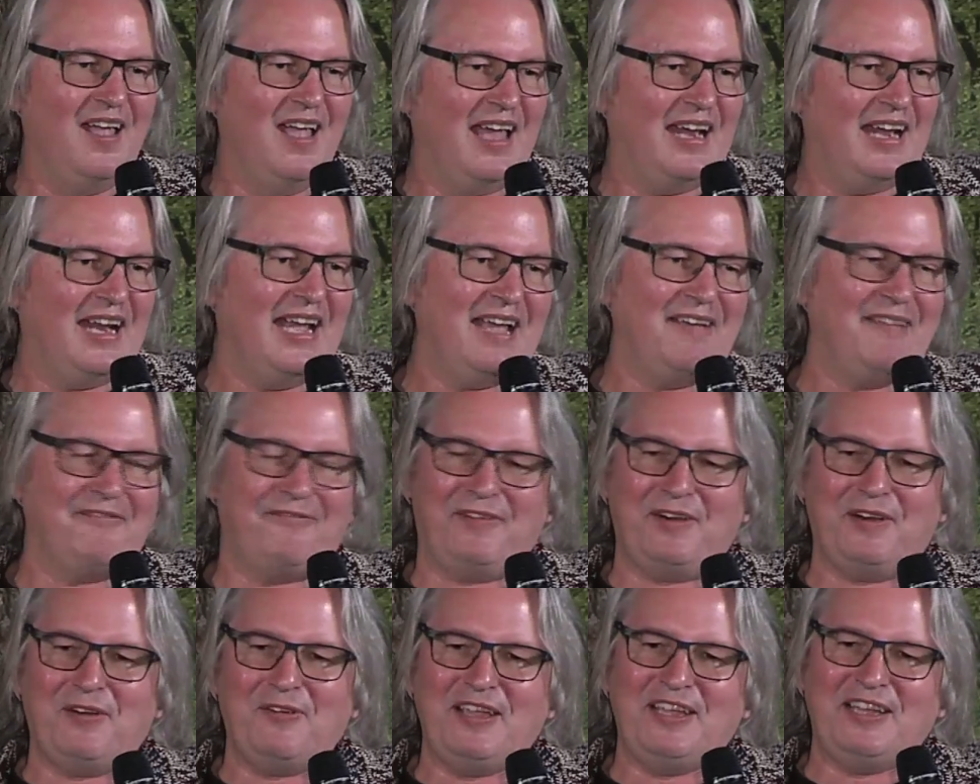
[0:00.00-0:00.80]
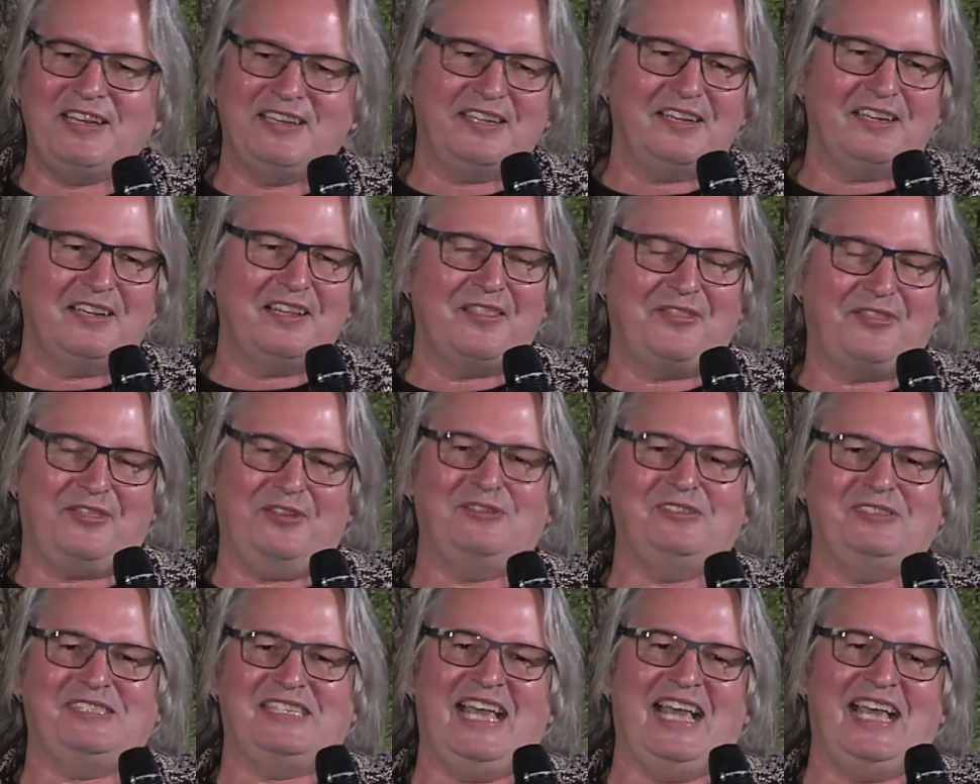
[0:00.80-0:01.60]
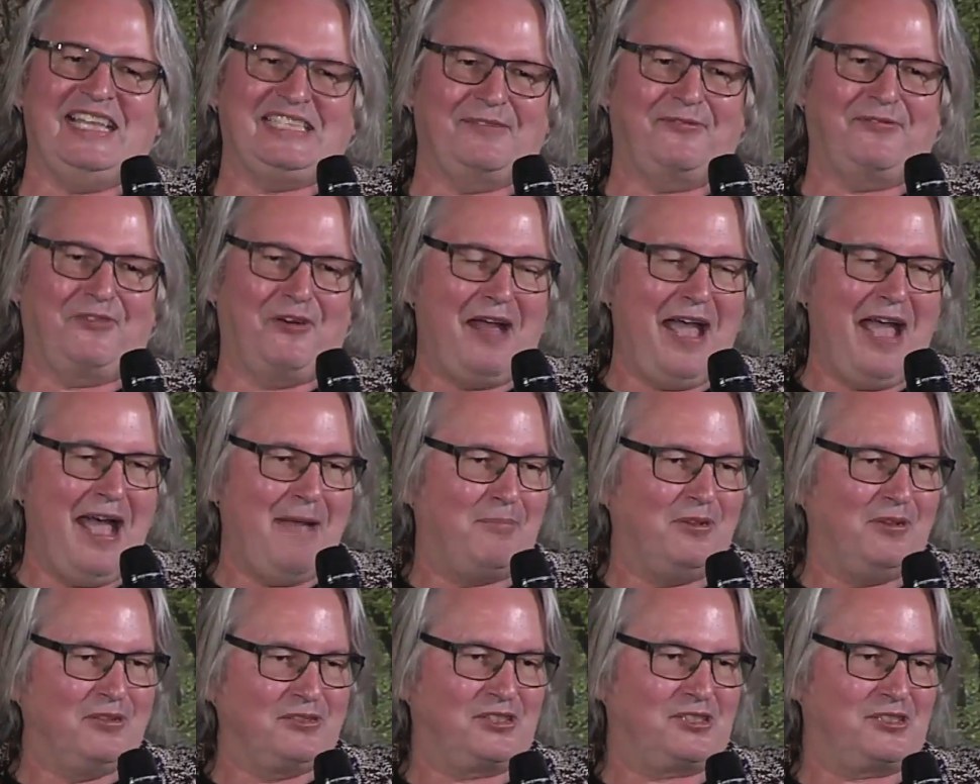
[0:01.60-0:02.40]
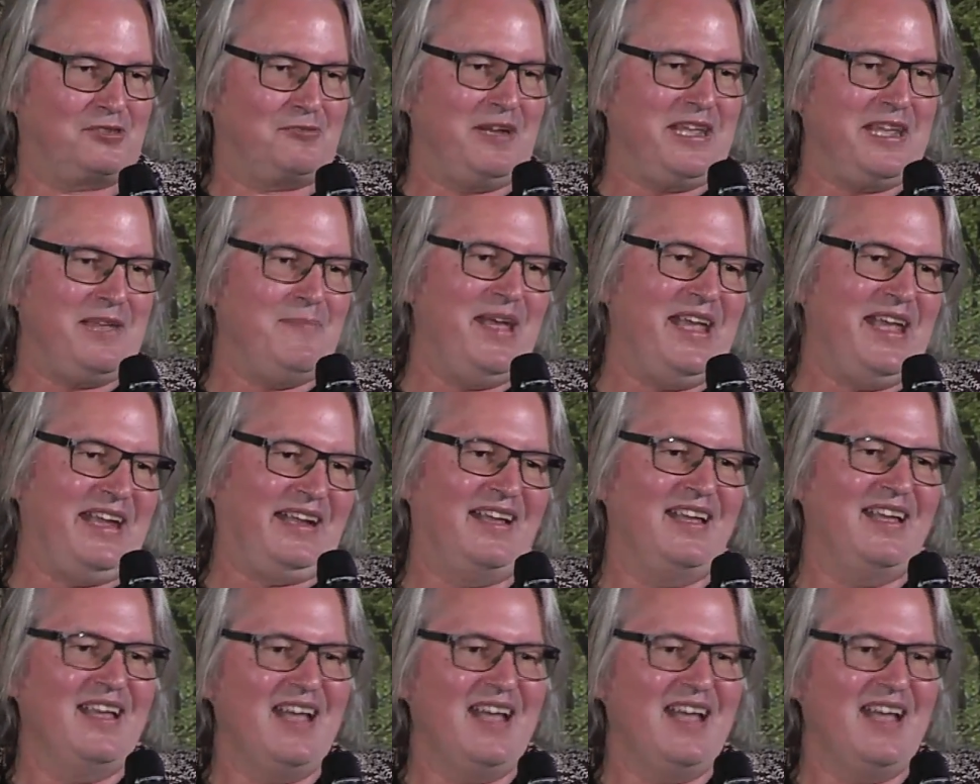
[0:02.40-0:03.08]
And I have very little enthusiasm for Apple streaming.